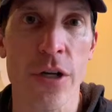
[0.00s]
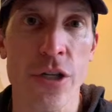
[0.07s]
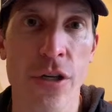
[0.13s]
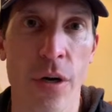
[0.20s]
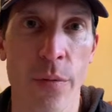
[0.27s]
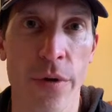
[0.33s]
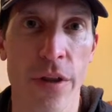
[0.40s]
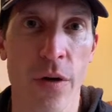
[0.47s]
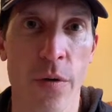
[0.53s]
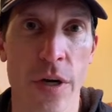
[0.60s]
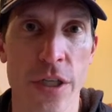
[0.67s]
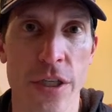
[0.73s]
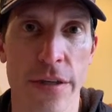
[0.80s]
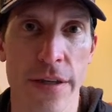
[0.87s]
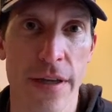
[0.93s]
start with a
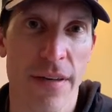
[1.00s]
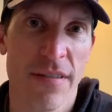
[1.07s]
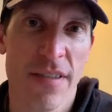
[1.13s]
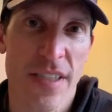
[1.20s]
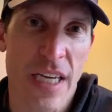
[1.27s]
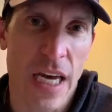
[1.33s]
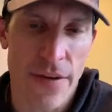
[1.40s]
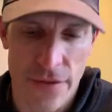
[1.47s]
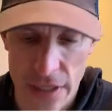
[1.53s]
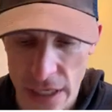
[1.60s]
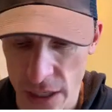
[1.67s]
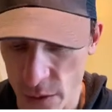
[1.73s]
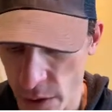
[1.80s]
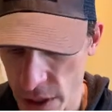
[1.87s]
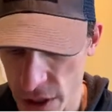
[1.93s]
question that is kind of a
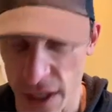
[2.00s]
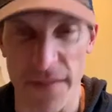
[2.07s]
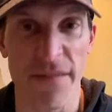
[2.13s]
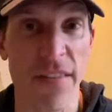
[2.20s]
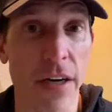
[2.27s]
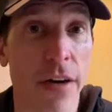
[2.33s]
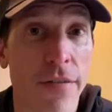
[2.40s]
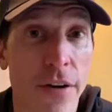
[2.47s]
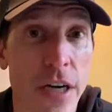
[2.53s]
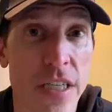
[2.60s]
neat question. Very, very